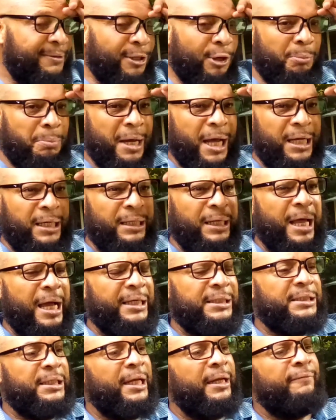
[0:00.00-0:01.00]
Nobody
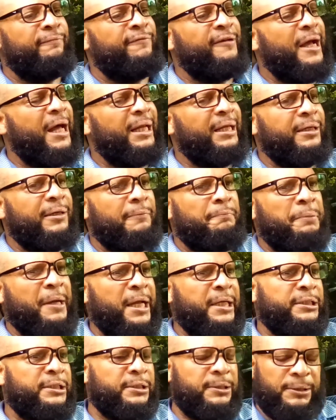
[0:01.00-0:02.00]
likes that valley of
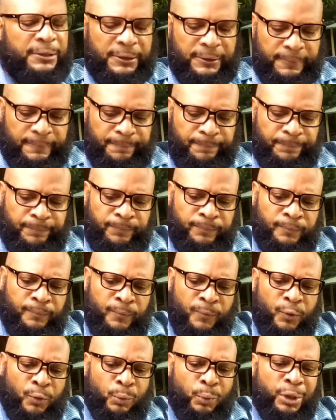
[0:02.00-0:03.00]
patience
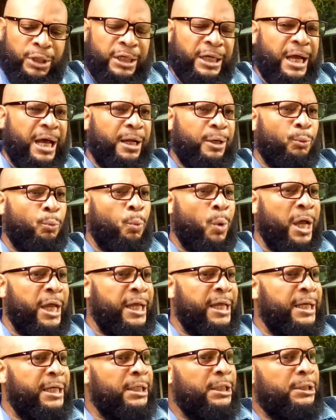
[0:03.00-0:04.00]
where you gotta
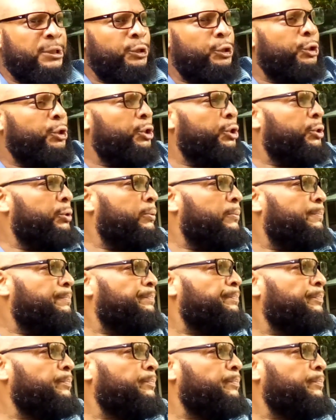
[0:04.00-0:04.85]
wait a little.